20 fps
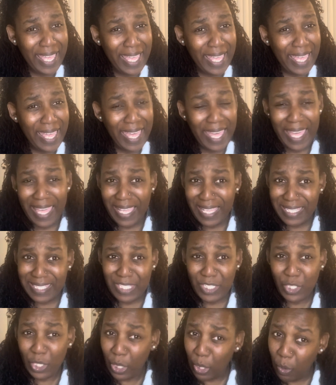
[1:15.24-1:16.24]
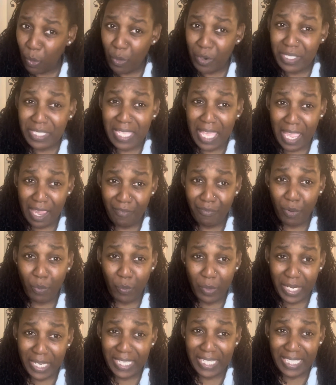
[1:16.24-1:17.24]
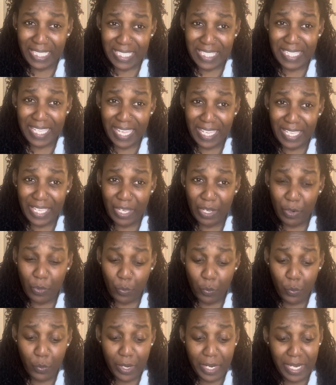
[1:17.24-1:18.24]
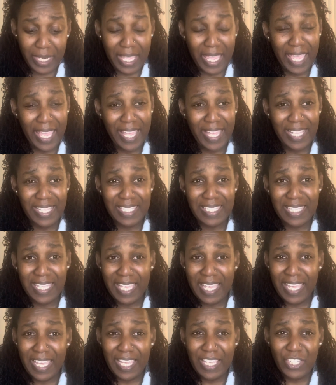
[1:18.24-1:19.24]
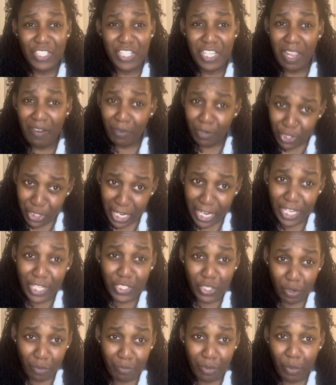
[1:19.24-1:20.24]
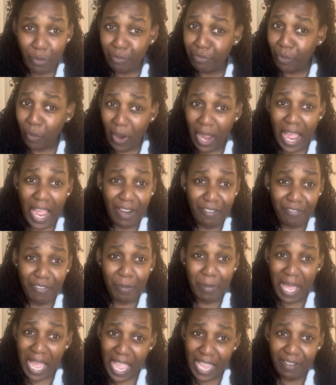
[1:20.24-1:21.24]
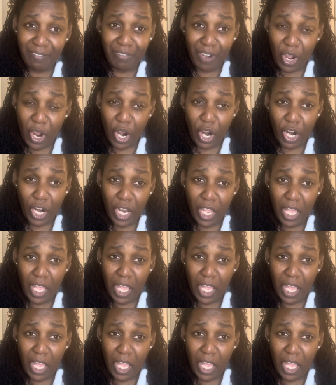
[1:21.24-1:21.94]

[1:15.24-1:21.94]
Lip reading: has Dolores ever went against Danielle? When has she ever changed her vote from Ivar?